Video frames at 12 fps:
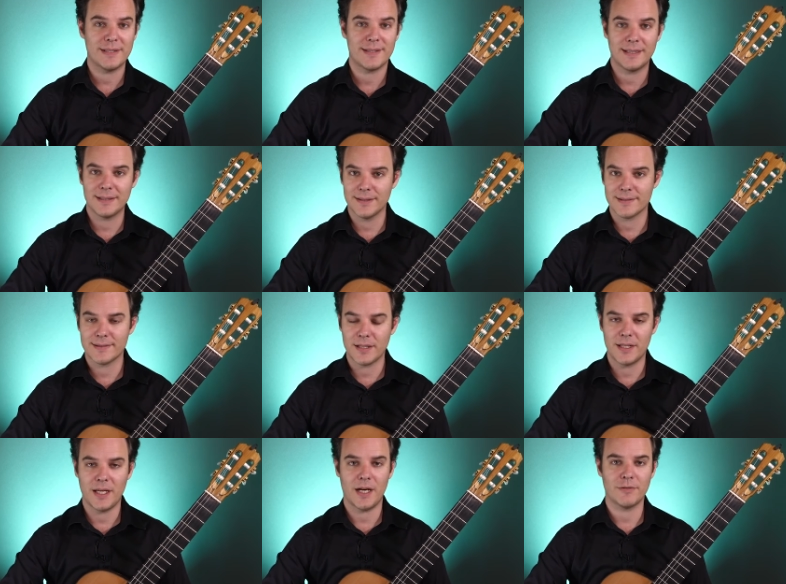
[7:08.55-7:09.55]
It's a little
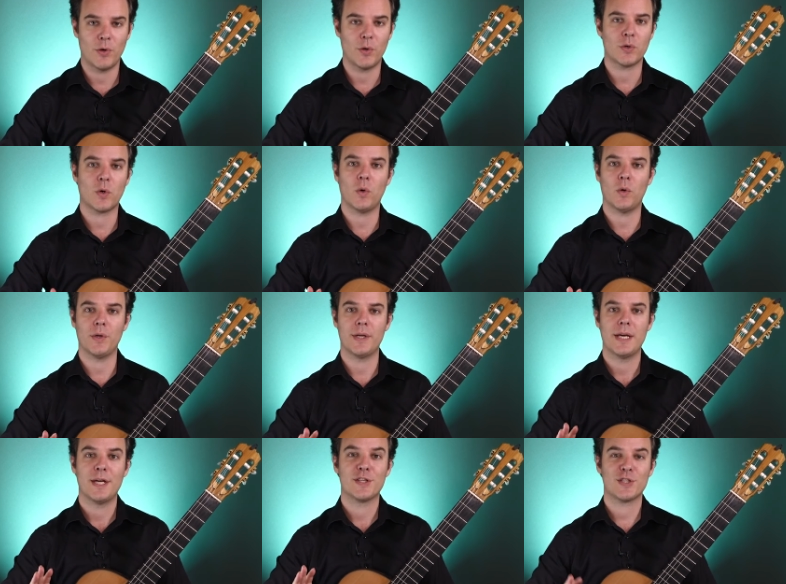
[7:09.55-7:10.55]
study I wrote
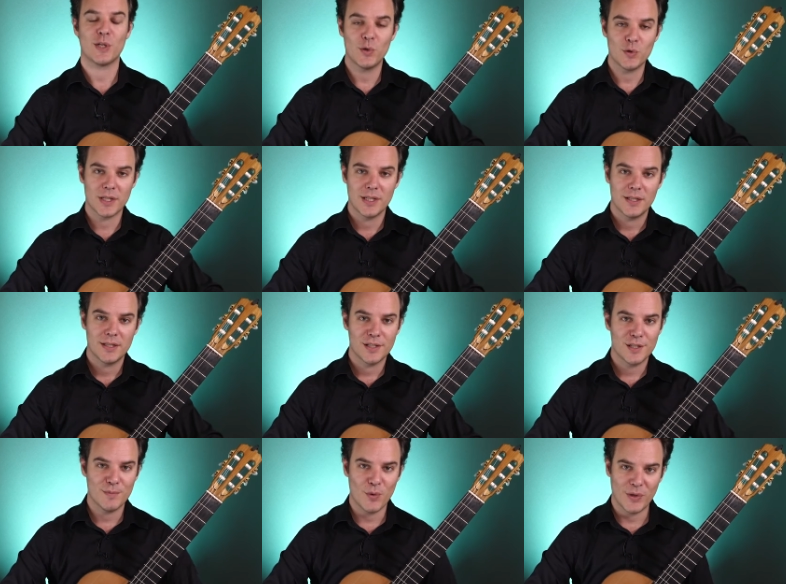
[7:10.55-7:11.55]
called Salute
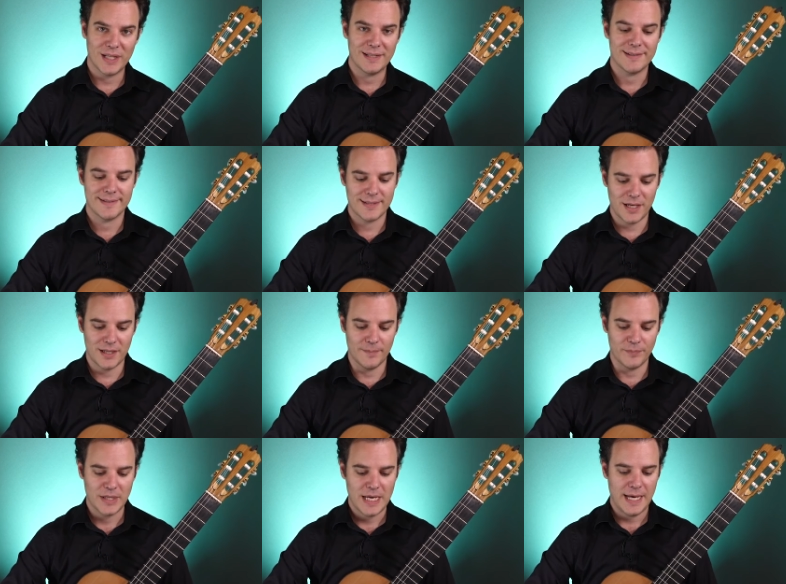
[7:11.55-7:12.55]
to the Morning Sun.